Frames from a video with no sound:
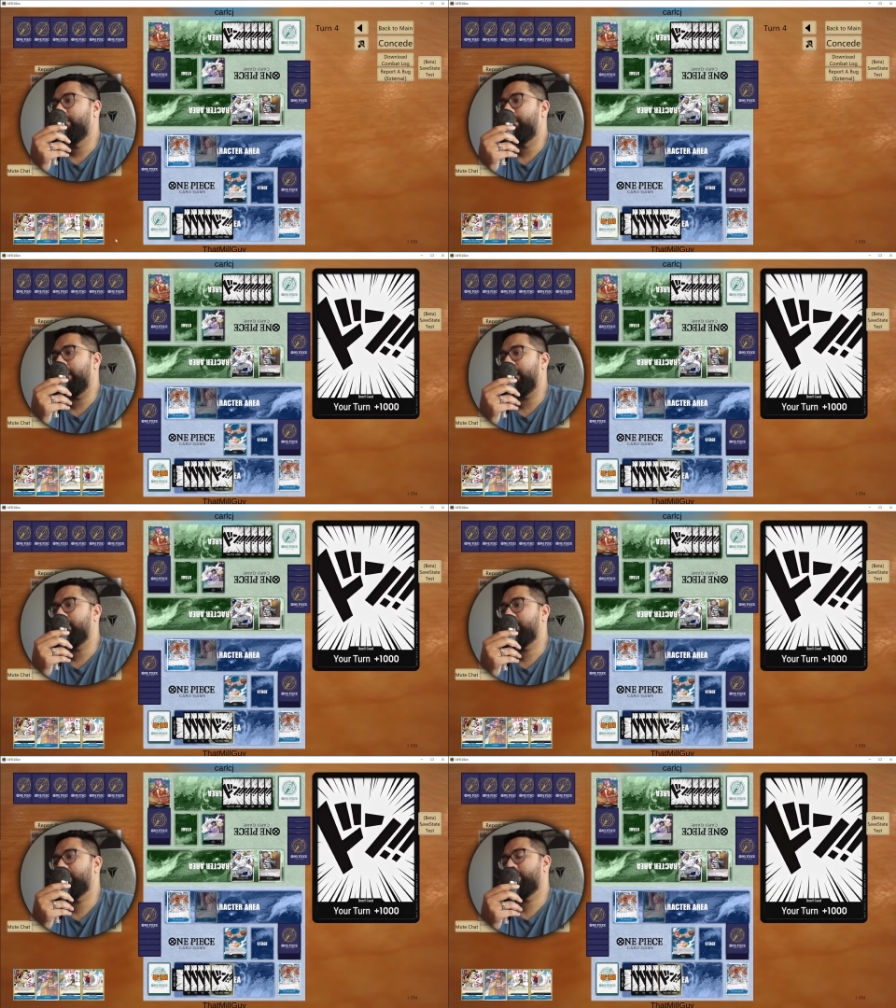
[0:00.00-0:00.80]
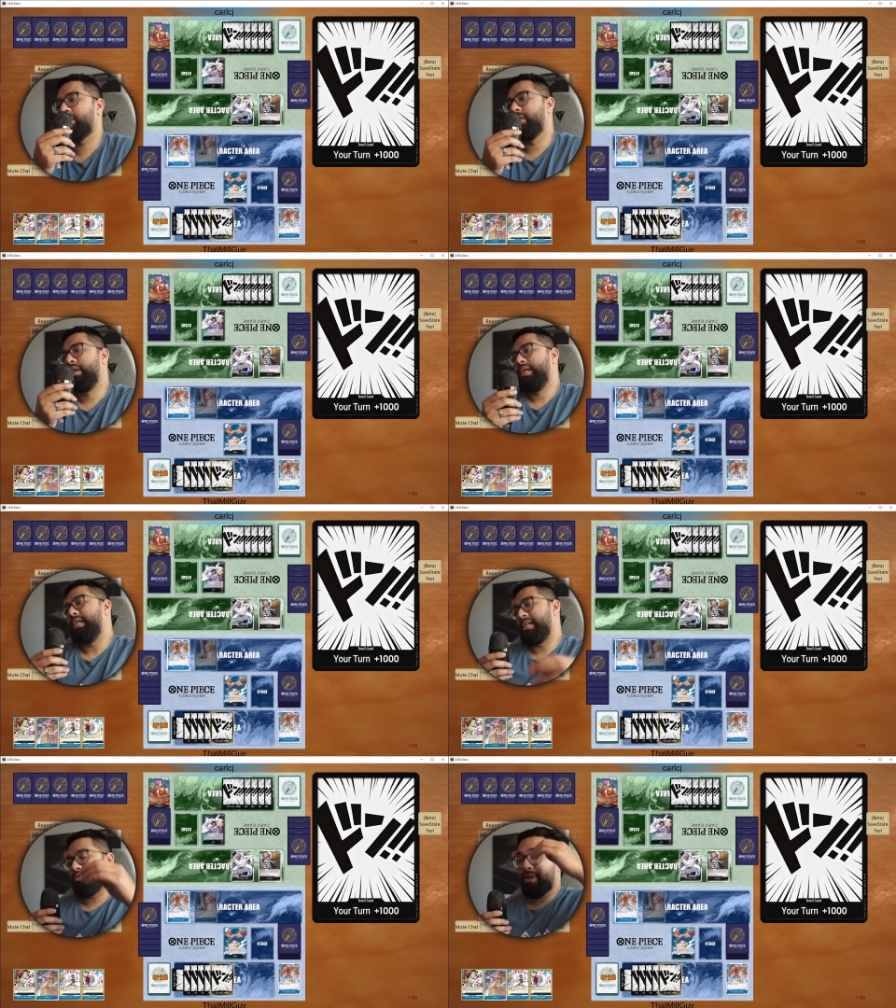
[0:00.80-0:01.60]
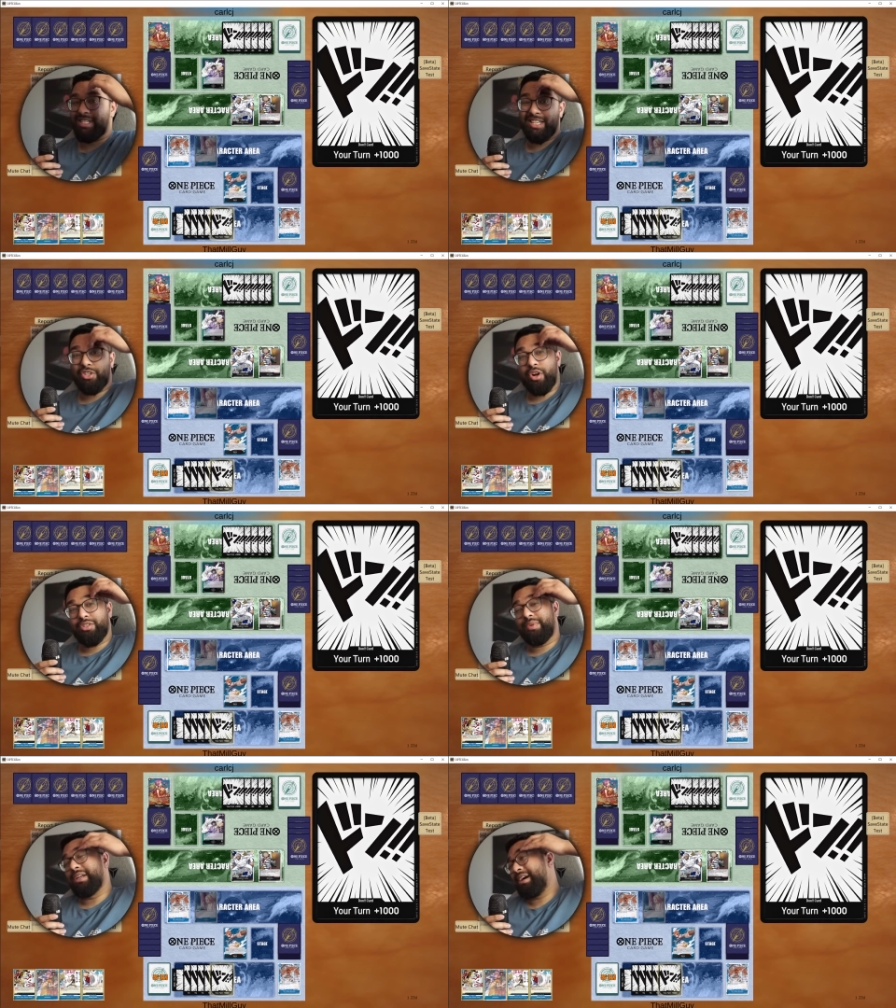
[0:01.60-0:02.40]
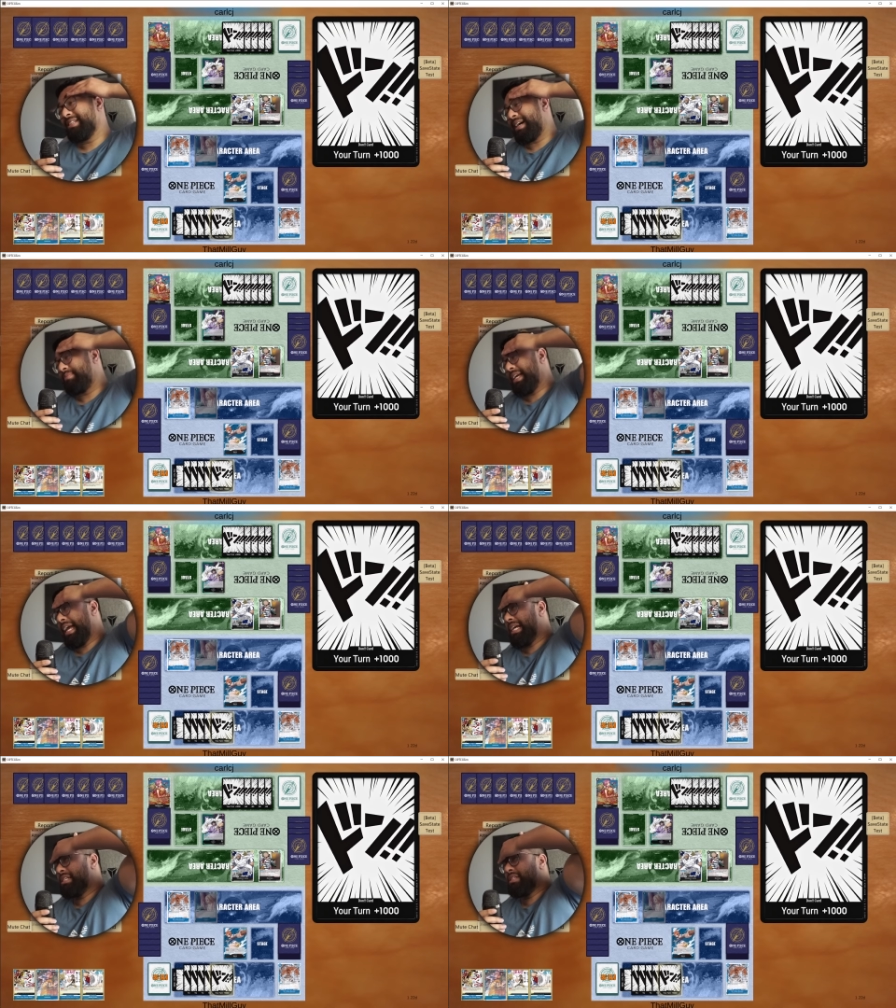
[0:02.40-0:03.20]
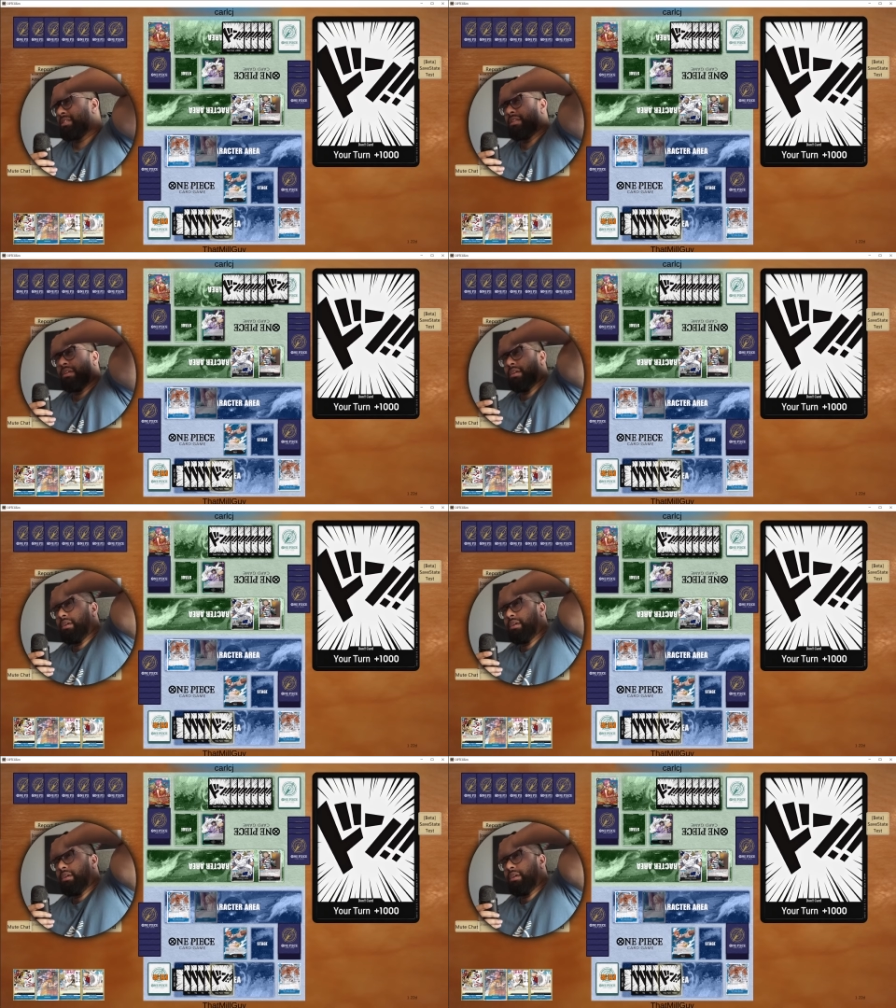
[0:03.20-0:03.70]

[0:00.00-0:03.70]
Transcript: pitch. Yeah, so we're at six cards. We can untap to eight.